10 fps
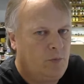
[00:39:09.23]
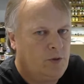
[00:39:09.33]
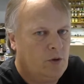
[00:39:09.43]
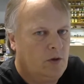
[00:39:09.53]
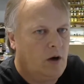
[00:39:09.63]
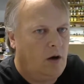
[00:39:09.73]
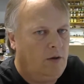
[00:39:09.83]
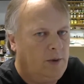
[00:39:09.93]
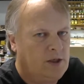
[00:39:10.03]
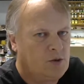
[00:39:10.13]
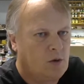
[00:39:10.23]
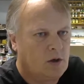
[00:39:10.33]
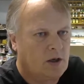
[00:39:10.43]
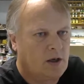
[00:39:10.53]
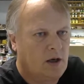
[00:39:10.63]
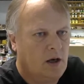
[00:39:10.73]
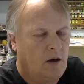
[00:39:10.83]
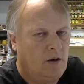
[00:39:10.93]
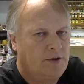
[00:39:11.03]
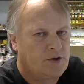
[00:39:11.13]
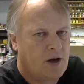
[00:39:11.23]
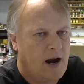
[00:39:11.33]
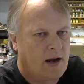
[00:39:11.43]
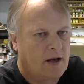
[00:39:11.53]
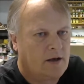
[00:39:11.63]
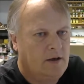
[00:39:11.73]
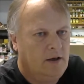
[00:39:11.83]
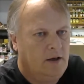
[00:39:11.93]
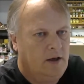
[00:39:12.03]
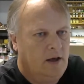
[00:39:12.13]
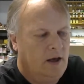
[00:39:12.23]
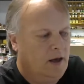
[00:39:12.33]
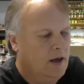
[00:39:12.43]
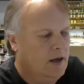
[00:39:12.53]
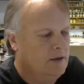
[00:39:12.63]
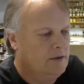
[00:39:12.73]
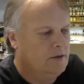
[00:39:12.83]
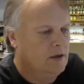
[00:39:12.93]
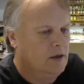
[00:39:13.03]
doing all the bench work, all the track, and